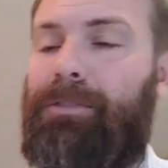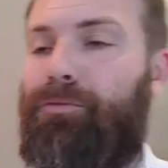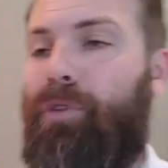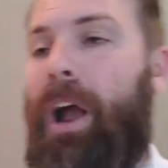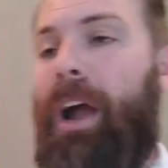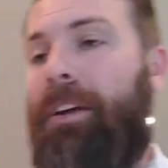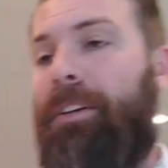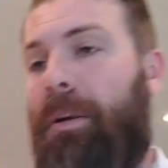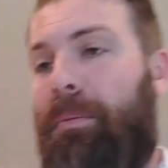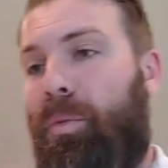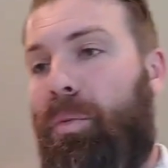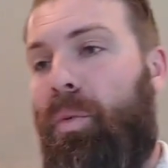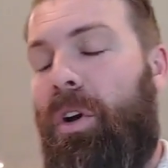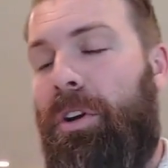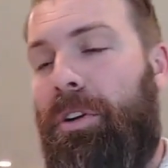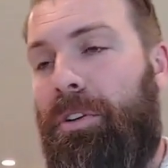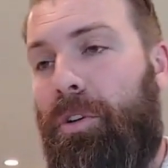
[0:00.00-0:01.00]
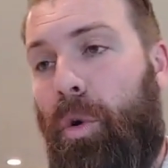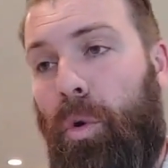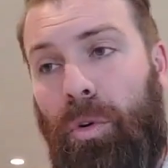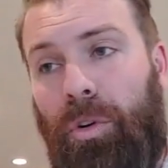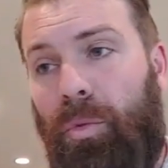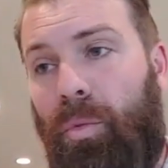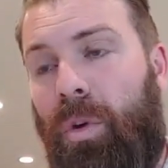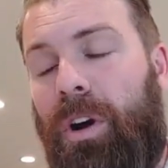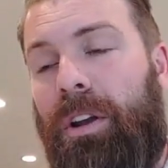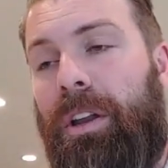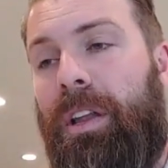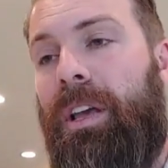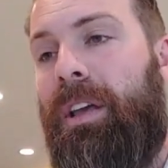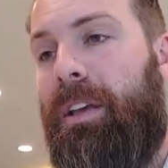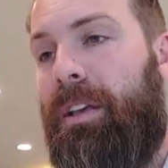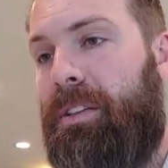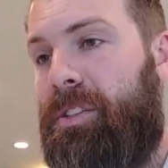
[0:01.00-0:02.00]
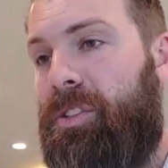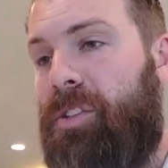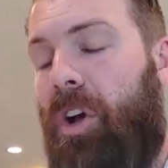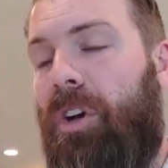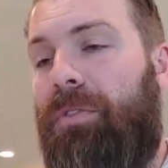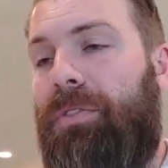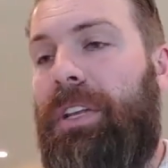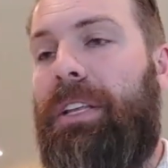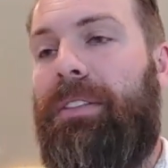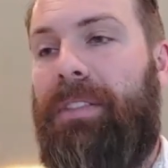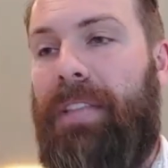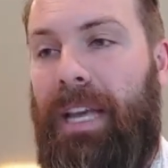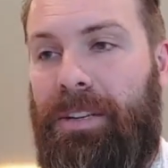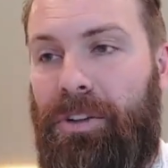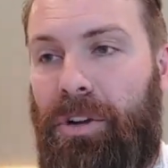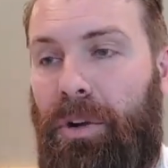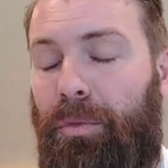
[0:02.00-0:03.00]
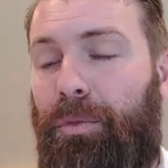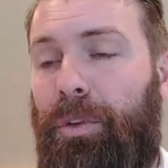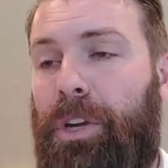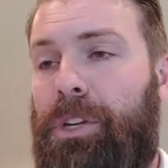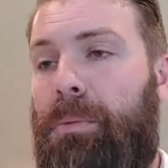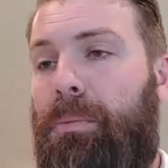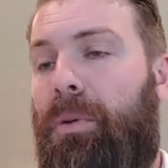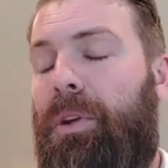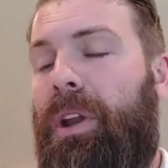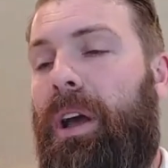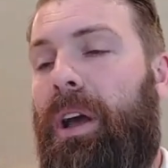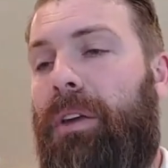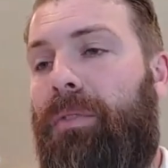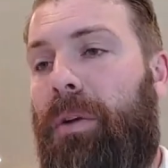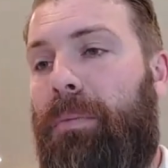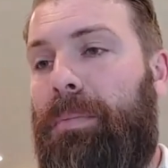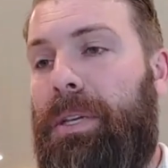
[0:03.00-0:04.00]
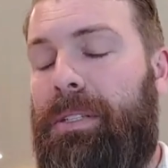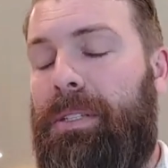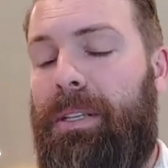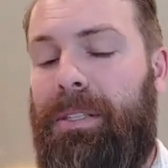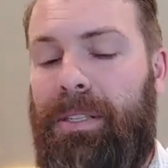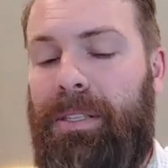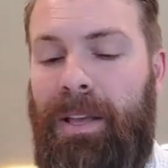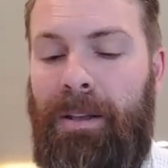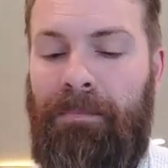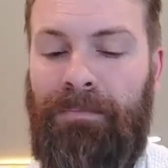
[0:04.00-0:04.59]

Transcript: Rock number one, quarter one, solved it. That took a friction point out of our business.